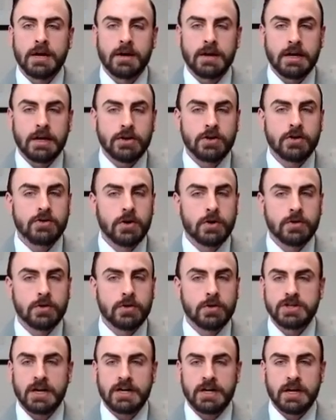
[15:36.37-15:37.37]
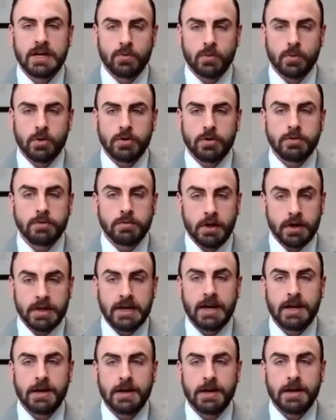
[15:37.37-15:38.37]
in your notes, jot down the word
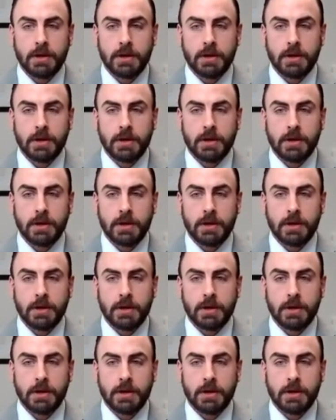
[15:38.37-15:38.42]
again,